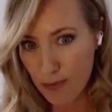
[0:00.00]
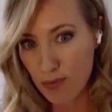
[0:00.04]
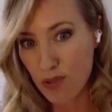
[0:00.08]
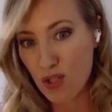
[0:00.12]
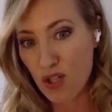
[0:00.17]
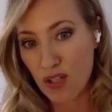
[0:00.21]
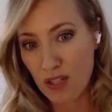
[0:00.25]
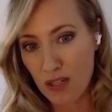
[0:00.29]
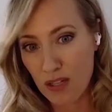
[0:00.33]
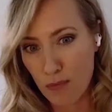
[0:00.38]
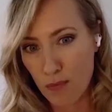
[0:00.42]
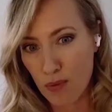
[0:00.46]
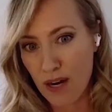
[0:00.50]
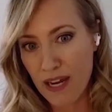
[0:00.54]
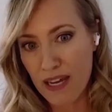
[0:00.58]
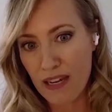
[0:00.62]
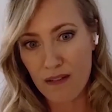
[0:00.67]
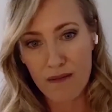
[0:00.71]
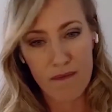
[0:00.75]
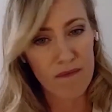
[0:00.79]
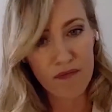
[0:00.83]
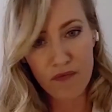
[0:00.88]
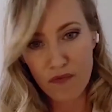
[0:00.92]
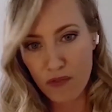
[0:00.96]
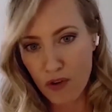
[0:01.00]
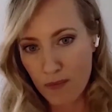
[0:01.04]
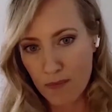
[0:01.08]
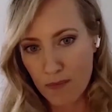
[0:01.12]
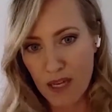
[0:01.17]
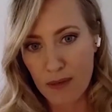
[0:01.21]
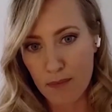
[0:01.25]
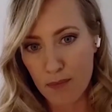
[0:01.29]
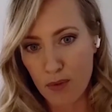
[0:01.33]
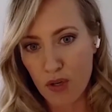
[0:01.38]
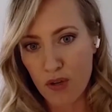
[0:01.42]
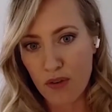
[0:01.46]
exceptionally bright from
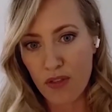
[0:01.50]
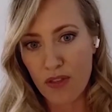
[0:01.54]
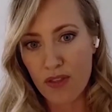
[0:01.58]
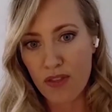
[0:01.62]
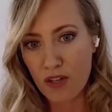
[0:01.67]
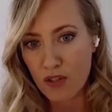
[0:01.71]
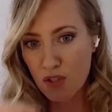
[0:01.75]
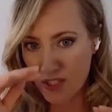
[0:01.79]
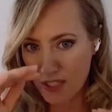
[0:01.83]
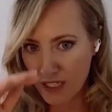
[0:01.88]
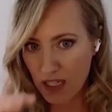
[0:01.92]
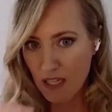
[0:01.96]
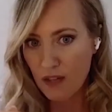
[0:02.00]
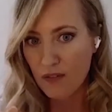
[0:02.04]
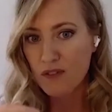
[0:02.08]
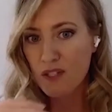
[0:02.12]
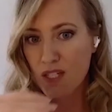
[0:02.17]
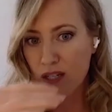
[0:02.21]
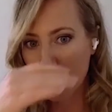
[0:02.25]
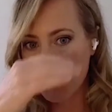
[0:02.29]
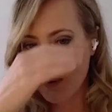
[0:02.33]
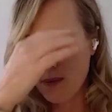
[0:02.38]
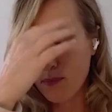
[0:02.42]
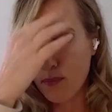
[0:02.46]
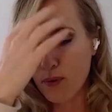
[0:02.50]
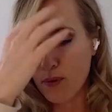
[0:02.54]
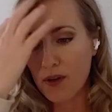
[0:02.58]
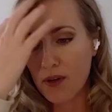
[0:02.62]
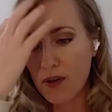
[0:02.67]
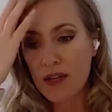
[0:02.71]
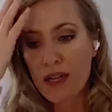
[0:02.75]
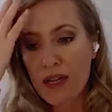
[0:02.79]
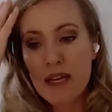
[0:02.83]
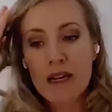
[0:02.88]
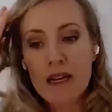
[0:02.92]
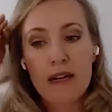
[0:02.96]
like birth. They're just gifted
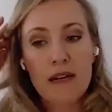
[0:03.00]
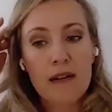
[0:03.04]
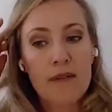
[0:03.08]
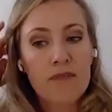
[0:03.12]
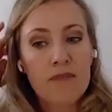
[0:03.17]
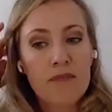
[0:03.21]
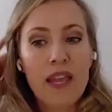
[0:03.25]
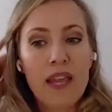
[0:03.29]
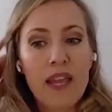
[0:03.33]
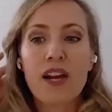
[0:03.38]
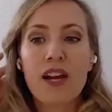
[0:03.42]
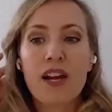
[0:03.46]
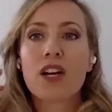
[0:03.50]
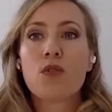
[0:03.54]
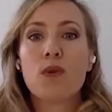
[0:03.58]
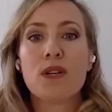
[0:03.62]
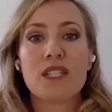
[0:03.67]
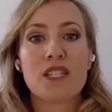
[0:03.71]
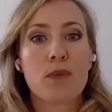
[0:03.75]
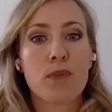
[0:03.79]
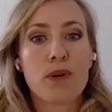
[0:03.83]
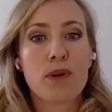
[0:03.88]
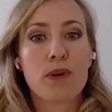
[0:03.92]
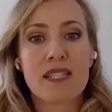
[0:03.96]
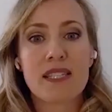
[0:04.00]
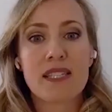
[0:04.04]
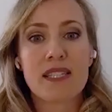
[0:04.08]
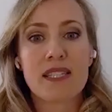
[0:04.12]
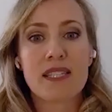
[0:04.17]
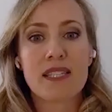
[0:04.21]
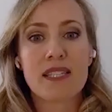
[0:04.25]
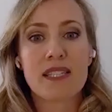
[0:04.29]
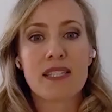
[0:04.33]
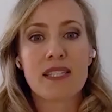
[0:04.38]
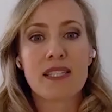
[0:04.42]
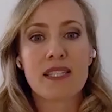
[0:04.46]
people. Mm-hmm. Eric went to
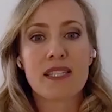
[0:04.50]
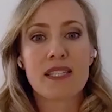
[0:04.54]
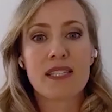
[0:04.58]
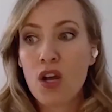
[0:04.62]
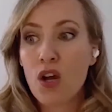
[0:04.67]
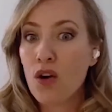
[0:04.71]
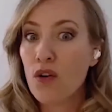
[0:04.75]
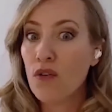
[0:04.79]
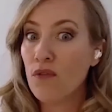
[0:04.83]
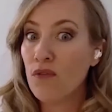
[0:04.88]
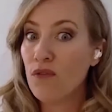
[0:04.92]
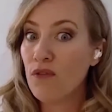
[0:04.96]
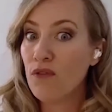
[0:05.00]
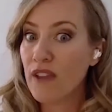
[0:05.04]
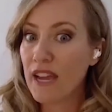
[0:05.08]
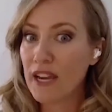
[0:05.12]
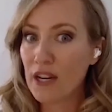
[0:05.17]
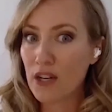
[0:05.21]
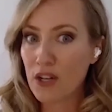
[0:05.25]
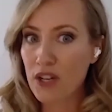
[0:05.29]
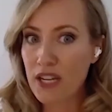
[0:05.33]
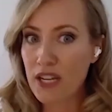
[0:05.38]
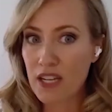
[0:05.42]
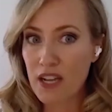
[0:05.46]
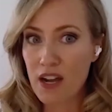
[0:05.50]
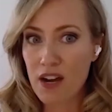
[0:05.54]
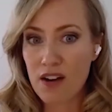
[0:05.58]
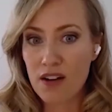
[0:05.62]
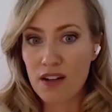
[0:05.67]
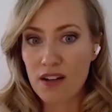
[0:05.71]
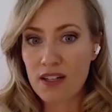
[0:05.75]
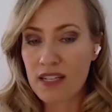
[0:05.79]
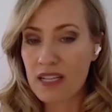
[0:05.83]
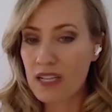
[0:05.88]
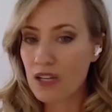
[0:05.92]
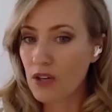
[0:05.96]
Princeton very
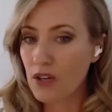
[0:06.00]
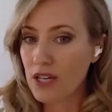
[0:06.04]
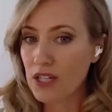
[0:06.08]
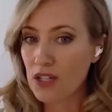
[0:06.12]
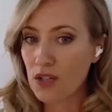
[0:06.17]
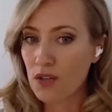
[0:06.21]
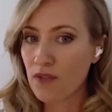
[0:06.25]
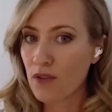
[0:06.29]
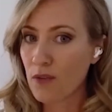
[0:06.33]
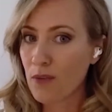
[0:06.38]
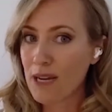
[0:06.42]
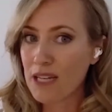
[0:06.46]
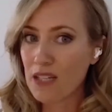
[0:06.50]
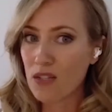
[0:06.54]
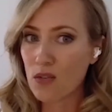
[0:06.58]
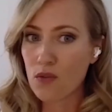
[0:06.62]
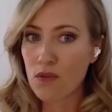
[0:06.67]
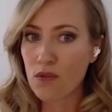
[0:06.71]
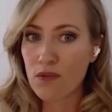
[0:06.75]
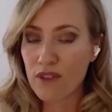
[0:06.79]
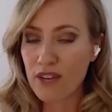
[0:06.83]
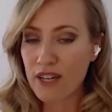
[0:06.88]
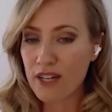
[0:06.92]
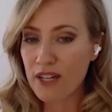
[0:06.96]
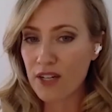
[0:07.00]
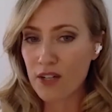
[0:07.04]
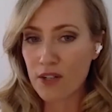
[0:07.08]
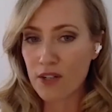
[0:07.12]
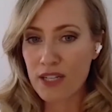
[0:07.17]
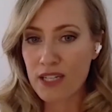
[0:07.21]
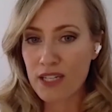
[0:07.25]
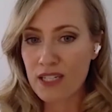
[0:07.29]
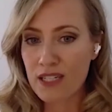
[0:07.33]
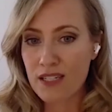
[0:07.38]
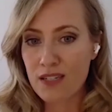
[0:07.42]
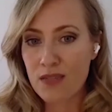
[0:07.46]
young. He graduated from high school very
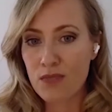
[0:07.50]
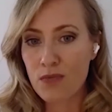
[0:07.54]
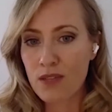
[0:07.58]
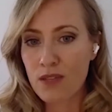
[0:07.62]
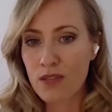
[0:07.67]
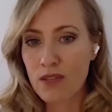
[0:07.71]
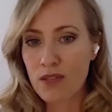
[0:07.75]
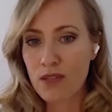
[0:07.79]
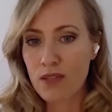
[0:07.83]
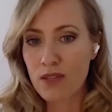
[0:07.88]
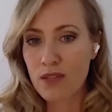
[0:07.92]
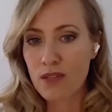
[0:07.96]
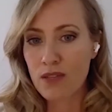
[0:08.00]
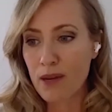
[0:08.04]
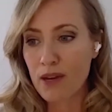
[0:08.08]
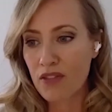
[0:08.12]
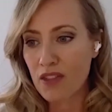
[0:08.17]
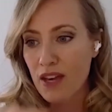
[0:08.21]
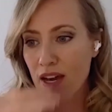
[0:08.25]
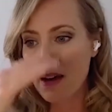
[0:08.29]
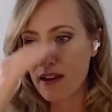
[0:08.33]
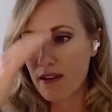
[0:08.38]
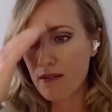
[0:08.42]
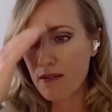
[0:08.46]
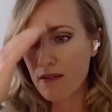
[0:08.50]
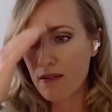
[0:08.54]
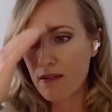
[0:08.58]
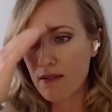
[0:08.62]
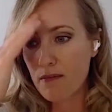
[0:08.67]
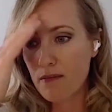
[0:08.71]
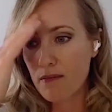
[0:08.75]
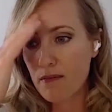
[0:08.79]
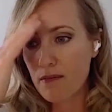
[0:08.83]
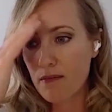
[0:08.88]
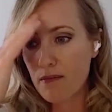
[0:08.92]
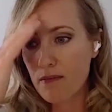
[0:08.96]
early. He doesn't really talk about that
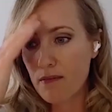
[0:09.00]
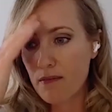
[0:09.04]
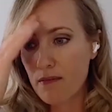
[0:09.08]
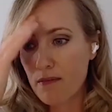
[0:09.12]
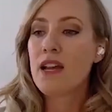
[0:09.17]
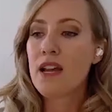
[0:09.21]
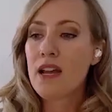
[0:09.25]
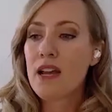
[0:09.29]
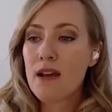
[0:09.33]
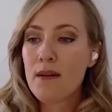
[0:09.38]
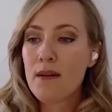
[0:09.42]
much